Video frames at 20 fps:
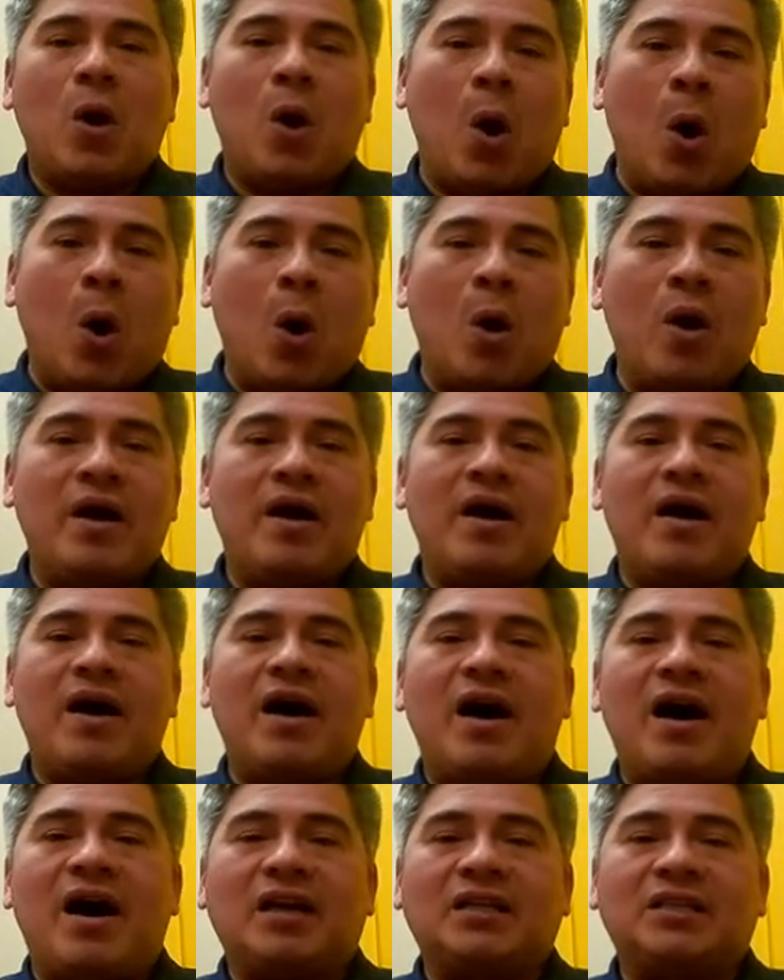O
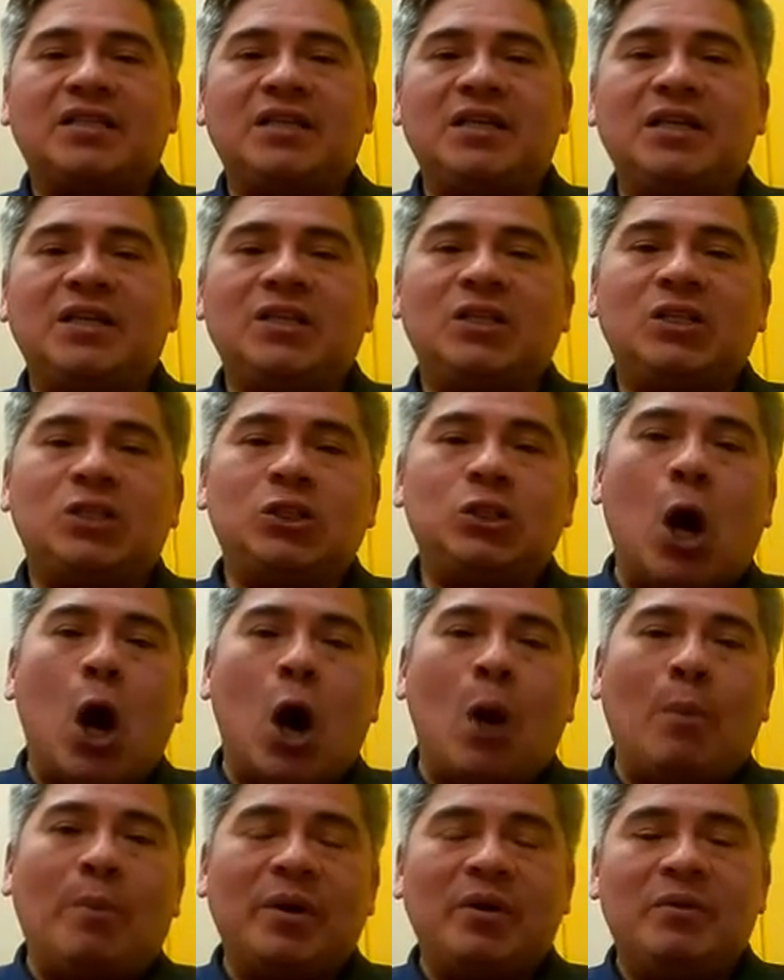as in
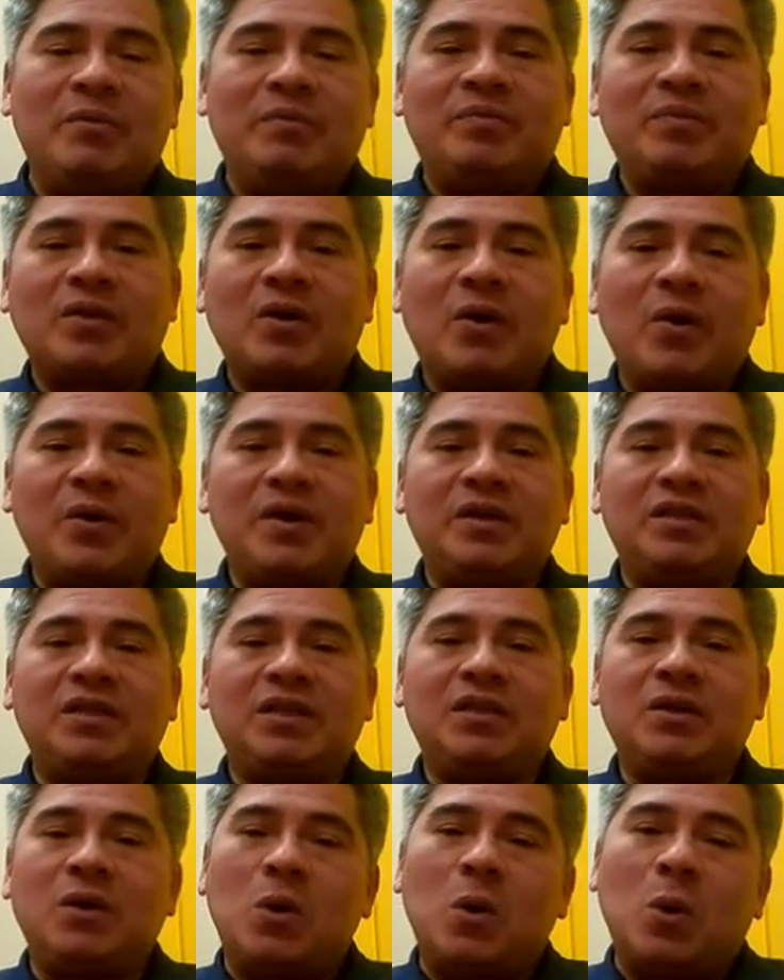top, or is
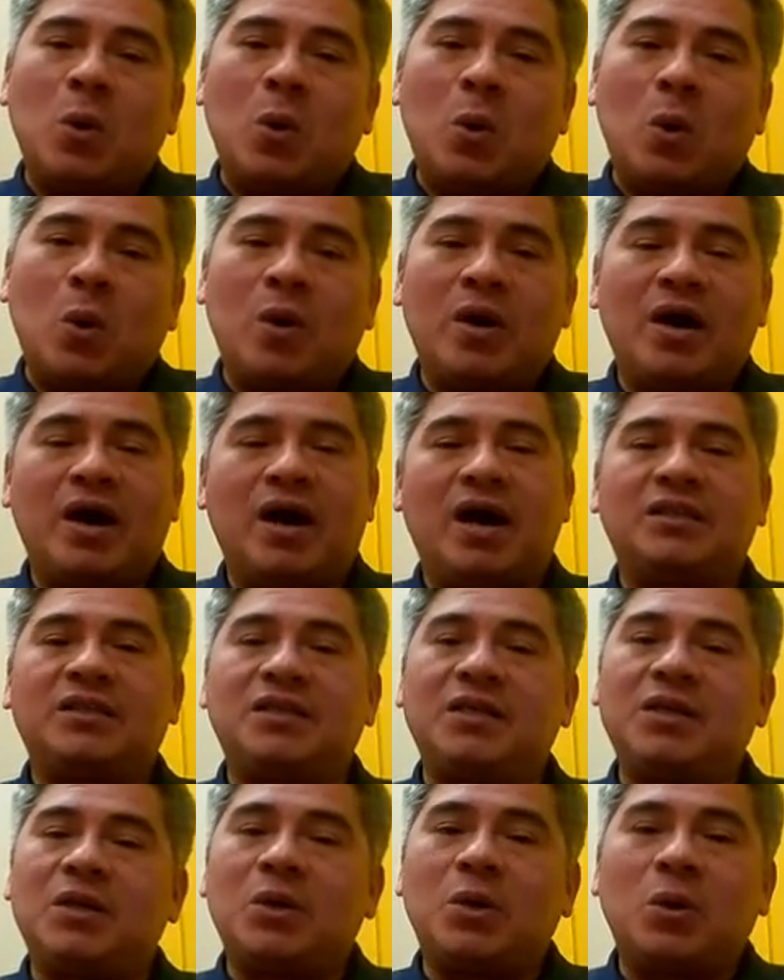it O
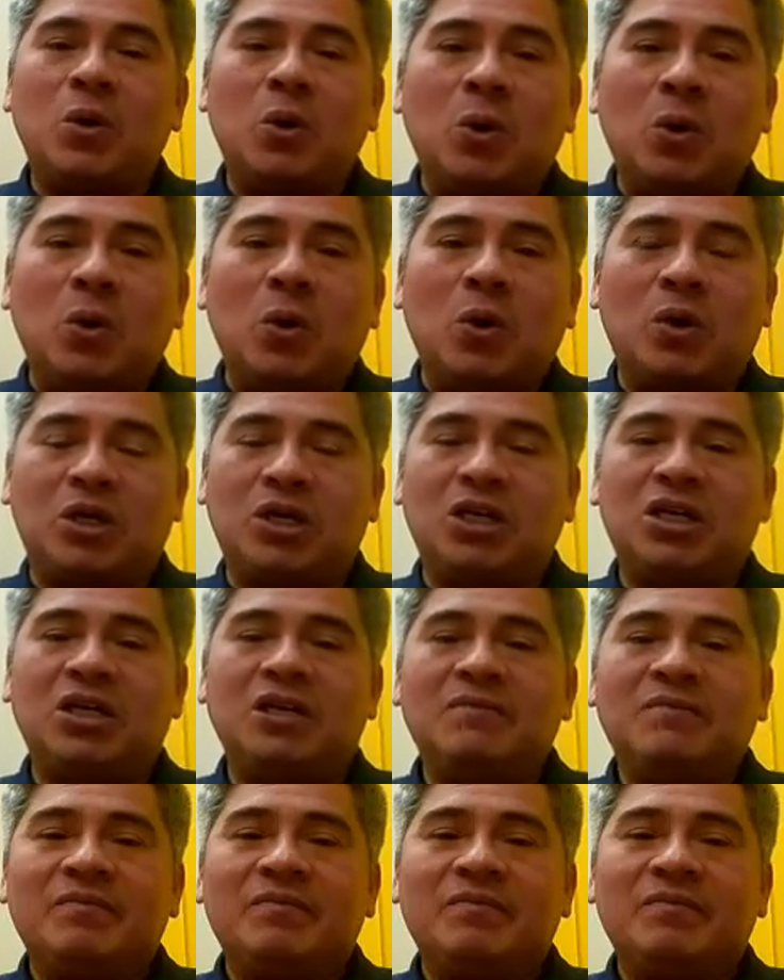as in cork?